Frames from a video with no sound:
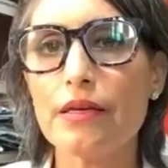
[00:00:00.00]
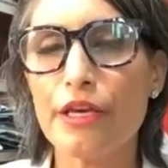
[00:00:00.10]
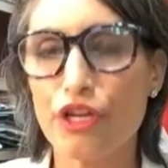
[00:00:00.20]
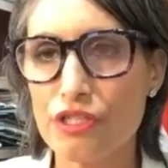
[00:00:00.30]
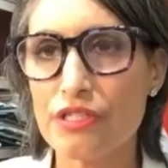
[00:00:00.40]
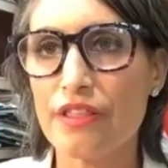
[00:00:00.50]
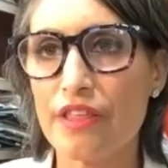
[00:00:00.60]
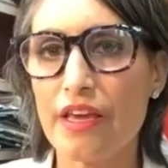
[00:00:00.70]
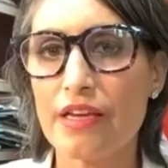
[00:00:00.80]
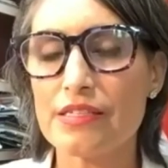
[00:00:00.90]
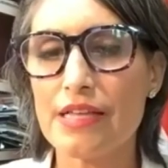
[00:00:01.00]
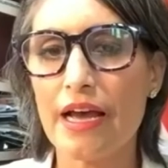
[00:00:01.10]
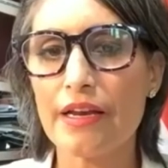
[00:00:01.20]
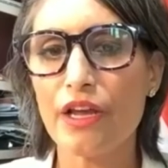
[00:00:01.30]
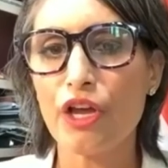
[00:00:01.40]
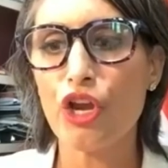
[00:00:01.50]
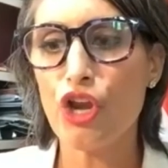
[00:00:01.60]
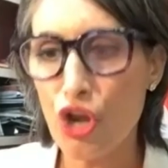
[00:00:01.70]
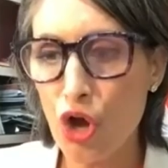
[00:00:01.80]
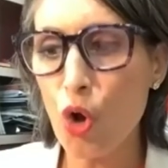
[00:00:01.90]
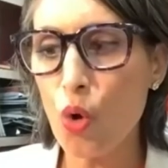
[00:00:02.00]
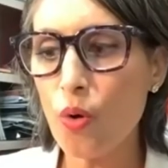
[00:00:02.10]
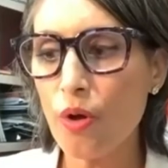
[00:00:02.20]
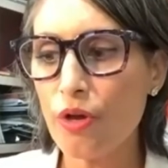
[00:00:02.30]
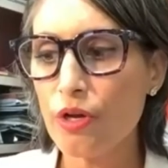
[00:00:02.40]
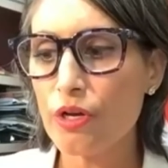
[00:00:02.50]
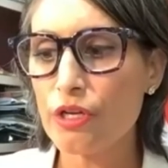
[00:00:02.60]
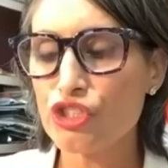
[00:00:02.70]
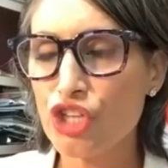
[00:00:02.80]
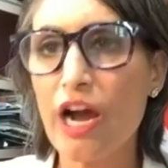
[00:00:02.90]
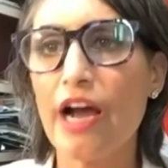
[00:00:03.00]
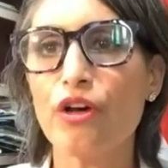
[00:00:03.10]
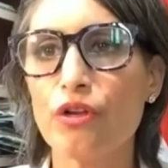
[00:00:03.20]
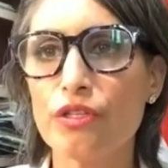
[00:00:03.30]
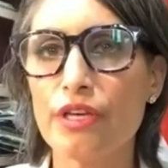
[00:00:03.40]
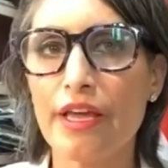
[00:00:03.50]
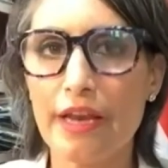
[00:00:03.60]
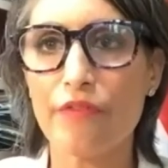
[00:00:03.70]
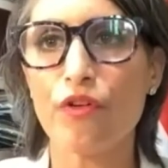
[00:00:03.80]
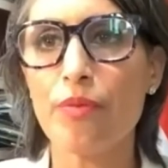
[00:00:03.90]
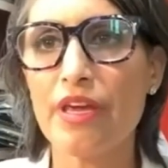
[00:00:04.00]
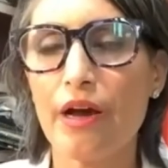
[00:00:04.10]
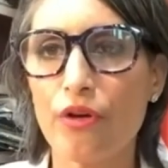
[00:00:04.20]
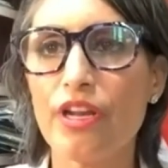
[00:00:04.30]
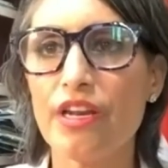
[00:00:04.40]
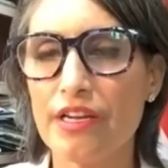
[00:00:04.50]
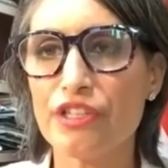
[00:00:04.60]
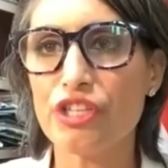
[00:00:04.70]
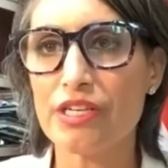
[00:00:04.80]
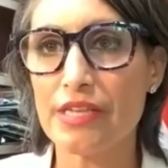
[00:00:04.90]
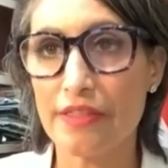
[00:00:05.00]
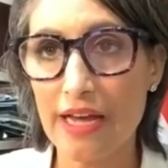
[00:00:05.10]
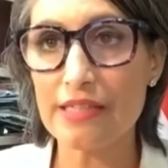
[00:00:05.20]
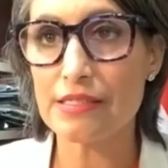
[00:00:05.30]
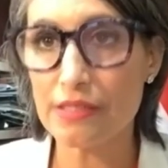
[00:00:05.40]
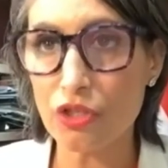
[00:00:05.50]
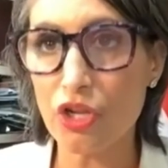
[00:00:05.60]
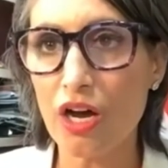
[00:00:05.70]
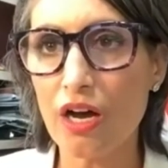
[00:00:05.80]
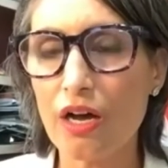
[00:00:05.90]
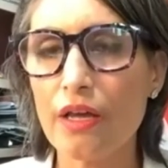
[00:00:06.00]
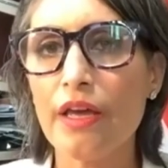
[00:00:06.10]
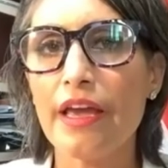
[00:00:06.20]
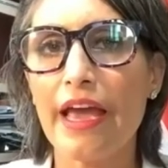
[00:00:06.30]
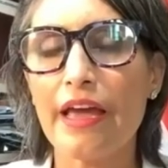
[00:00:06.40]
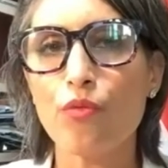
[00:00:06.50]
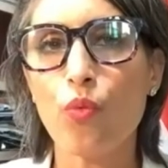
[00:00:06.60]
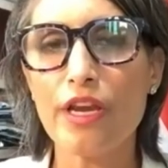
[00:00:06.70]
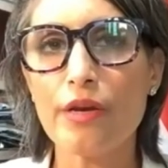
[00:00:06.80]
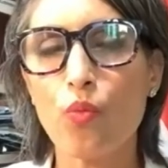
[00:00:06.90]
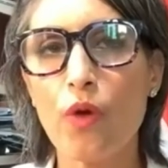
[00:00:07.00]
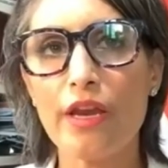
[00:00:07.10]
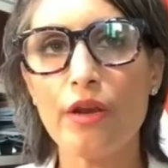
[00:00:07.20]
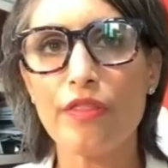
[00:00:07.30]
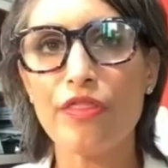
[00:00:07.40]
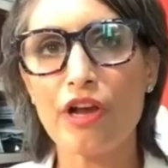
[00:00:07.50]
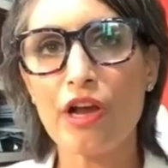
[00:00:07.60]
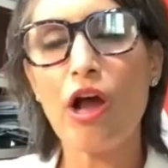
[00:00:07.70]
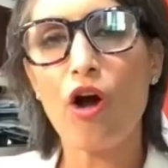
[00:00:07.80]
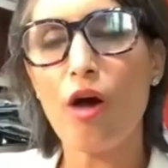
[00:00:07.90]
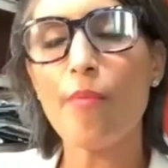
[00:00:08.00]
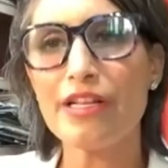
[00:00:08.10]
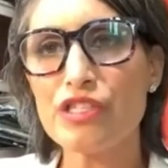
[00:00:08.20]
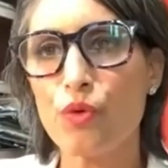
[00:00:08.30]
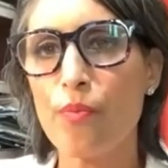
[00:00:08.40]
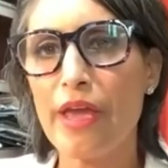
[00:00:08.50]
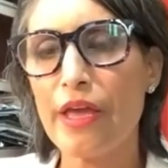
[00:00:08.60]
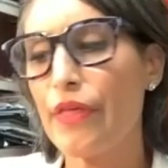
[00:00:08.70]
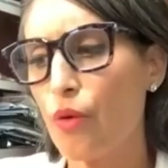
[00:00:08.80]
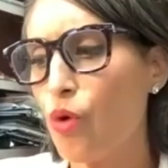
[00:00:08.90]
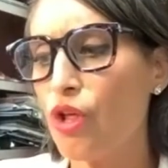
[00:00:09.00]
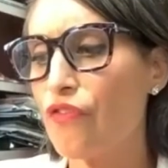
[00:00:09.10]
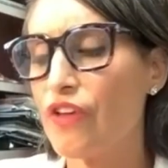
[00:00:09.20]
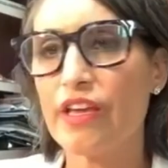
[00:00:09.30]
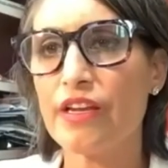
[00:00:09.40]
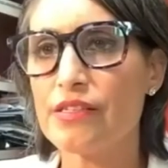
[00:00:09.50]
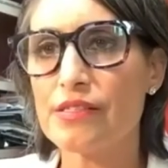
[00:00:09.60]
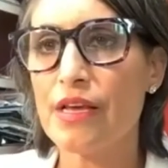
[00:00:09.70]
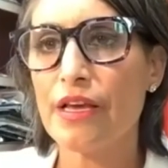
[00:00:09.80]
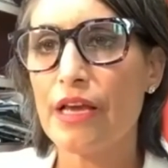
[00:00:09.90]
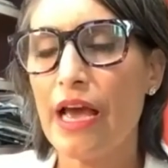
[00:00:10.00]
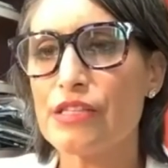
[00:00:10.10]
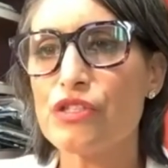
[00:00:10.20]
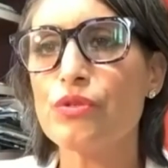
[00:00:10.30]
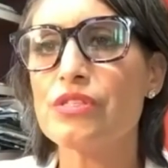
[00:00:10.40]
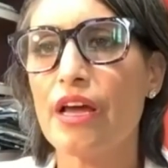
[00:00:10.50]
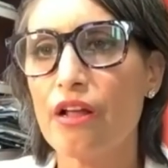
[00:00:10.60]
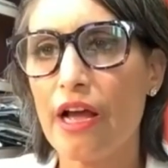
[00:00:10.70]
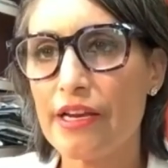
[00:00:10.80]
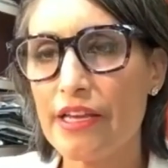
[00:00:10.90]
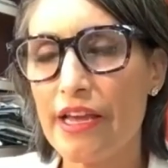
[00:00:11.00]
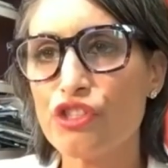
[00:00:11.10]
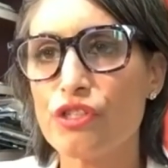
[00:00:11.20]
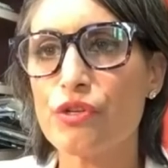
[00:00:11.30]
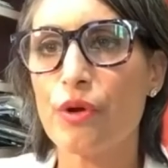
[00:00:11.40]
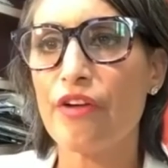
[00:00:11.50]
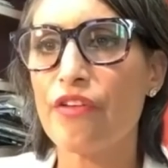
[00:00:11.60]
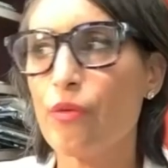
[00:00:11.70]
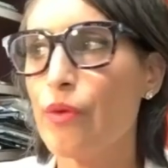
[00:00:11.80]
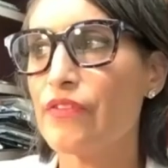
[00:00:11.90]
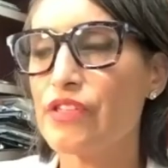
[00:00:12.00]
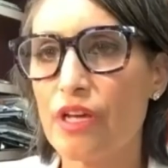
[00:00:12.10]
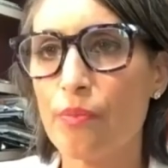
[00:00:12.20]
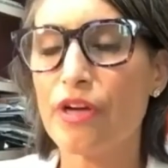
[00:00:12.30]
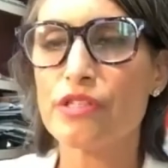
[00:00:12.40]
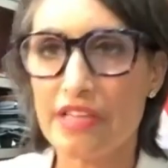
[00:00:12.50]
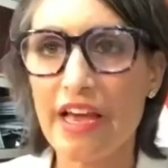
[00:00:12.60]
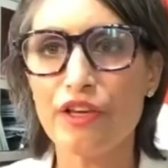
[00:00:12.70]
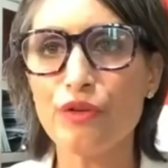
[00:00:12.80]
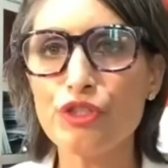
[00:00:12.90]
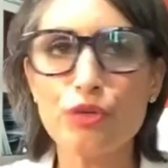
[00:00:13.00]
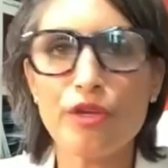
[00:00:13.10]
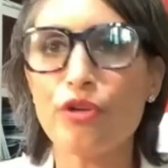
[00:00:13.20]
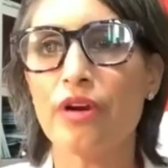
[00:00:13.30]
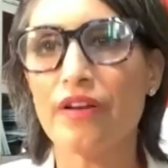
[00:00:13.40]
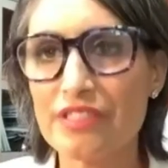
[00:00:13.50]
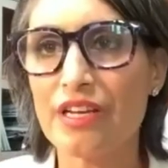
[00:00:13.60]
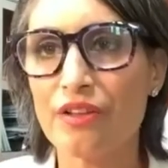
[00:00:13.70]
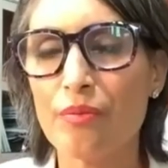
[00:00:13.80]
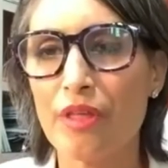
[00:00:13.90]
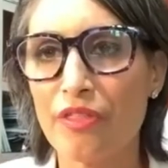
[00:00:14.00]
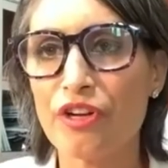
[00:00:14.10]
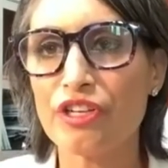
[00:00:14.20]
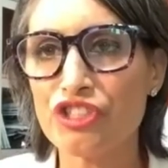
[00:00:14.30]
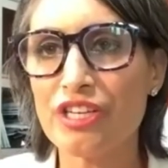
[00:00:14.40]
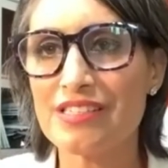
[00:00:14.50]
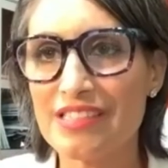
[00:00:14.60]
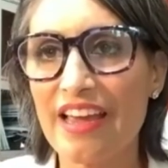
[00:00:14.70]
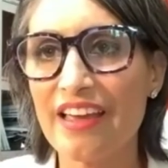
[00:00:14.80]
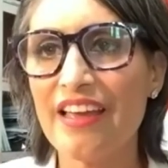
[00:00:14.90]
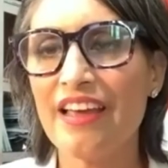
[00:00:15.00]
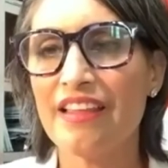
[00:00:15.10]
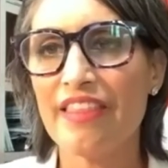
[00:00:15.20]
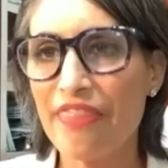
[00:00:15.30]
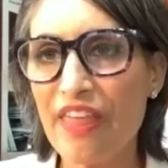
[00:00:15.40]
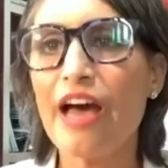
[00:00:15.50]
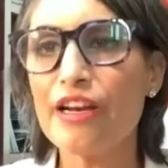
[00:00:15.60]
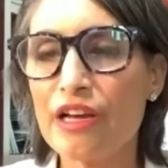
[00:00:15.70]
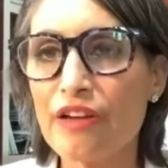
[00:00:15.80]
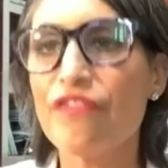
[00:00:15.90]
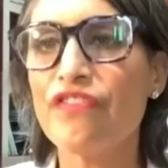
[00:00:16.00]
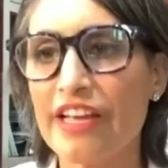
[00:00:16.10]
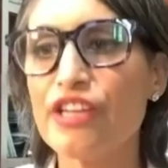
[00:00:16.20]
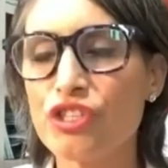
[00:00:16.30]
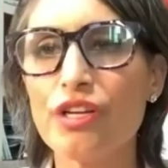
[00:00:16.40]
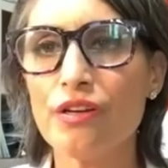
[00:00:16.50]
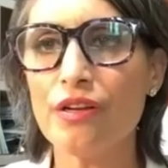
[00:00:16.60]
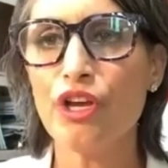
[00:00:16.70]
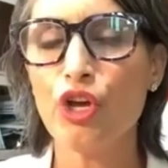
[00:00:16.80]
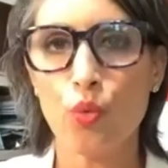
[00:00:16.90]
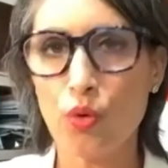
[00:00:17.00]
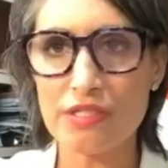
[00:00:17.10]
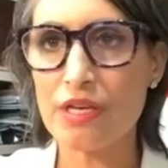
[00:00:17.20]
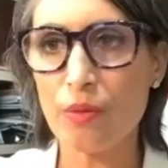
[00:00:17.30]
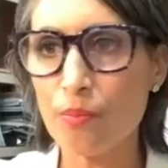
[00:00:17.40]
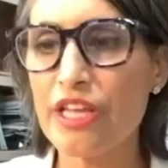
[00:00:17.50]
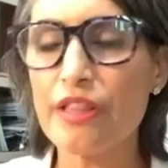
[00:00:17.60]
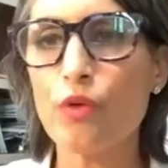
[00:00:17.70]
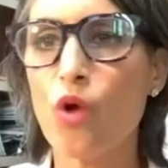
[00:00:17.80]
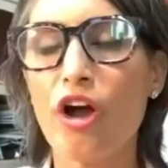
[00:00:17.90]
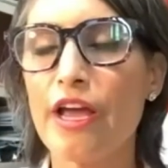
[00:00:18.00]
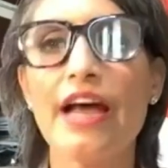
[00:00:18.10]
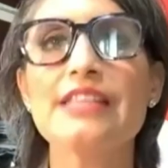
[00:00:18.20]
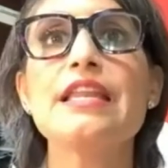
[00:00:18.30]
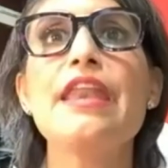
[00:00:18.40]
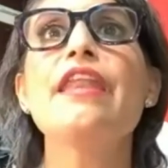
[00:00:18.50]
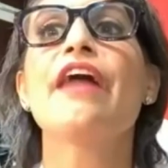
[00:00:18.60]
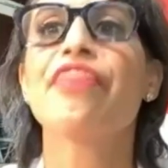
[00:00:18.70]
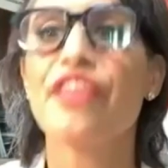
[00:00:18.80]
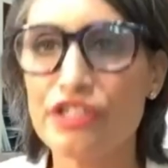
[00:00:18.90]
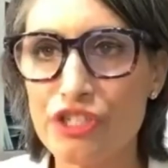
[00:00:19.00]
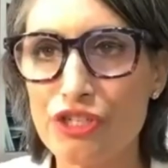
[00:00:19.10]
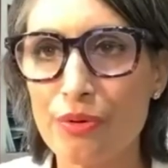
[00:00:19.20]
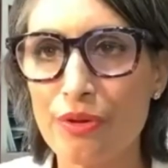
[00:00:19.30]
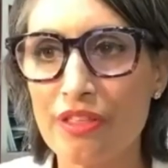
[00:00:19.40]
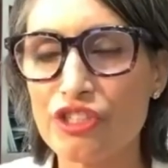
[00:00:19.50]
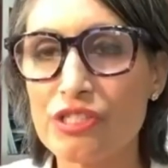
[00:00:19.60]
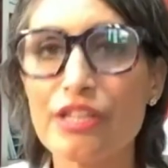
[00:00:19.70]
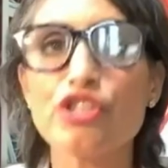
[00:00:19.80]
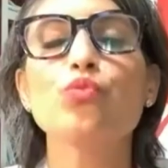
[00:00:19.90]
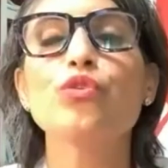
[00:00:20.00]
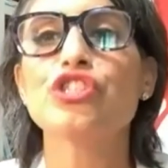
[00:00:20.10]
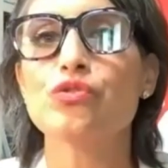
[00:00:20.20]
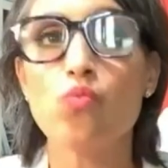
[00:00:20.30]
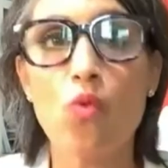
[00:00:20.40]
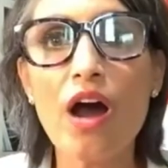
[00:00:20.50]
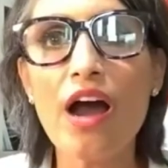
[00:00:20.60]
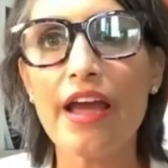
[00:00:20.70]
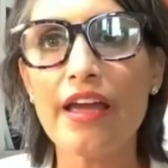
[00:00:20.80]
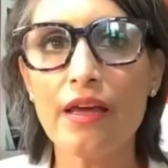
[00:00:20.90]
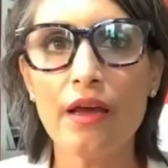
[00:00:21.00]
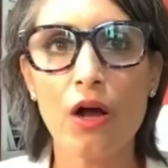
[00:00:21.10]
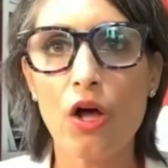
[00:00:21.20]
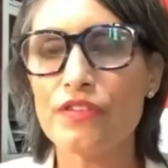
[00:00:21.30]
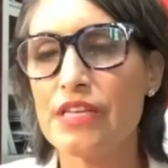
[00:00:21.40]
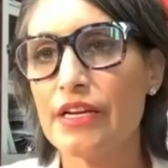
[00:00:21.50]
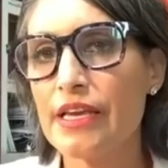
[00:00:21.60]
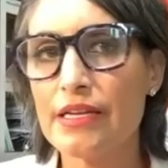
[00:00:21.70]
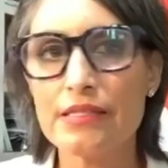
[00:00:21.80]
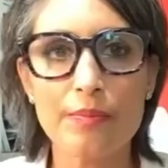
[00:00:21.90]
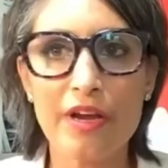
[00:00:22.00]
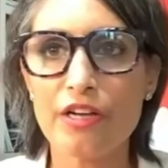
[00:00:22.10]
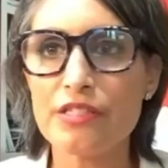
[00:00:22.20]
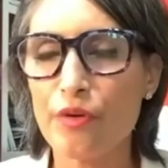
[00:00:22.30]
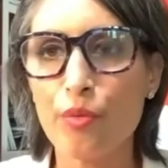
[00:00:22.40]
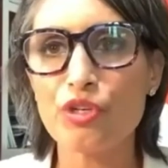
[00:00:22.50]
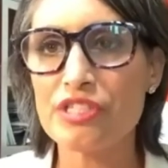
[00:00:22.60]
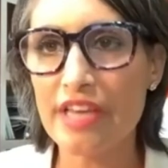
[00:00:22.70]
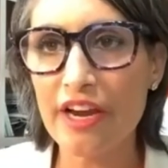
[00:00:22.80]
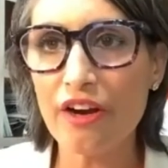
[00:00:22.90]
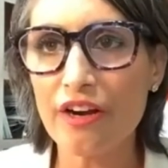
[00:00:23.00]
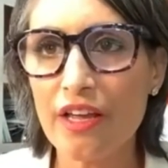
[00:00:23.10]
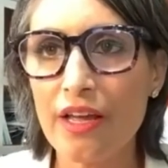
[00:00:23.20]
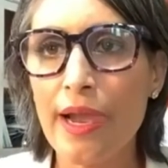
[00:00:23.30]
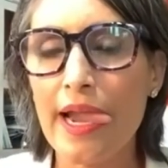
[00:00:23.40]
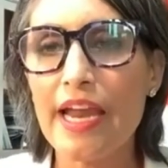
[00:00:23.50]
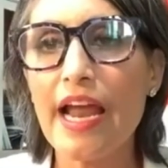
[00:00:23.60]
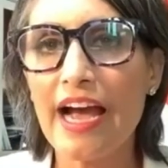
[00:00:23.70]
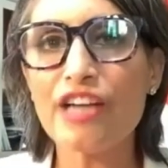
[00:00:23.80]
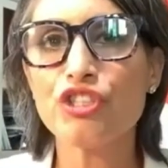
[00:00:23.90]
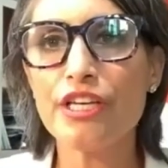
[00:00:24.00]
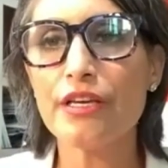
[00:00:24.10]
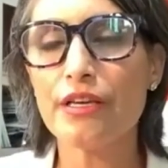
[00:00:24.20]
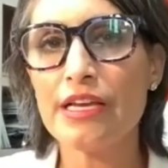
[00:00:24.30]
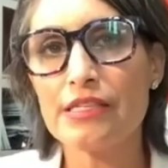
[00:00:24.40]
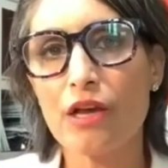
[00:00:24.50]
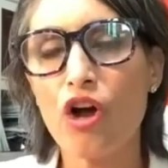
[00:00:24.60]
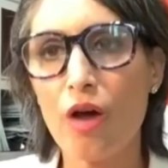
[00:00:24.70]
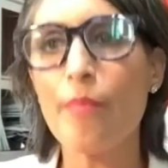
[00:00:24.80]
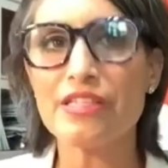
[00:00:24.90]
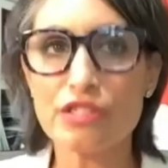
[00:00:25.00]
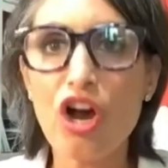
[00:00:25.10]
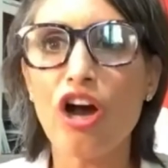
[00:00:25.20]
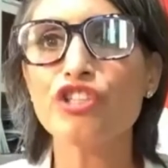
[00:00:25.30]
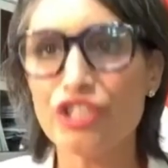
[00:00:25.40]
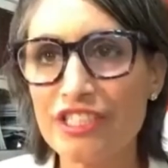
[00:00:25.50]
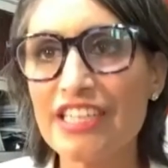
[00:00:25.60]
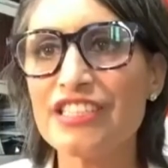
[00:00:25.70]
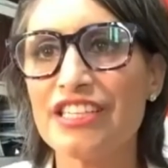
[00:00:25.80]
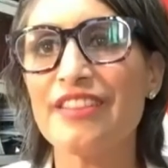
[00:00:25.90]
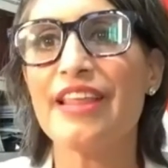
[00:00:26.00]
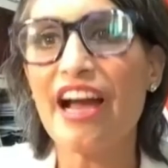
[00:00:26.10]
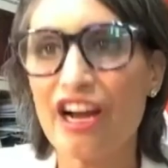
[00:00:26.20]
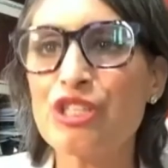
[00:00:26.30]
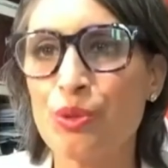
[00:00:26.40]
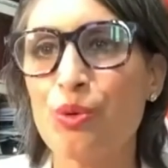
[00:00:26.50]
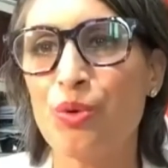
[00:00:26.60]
here's the thing is that no child can ever be outed in a GSA. That's the law. And when when the comments were made that well, if a kid is has suicidal ideations or everything, we have to tell parents, yeah, you do, but you don't have to tell them that they're in a GSA. That that conflation was completely wrong and has nothing to do with the legislation, which is why all of a sudden kids and parents were scared it actually his comments contradicted the actual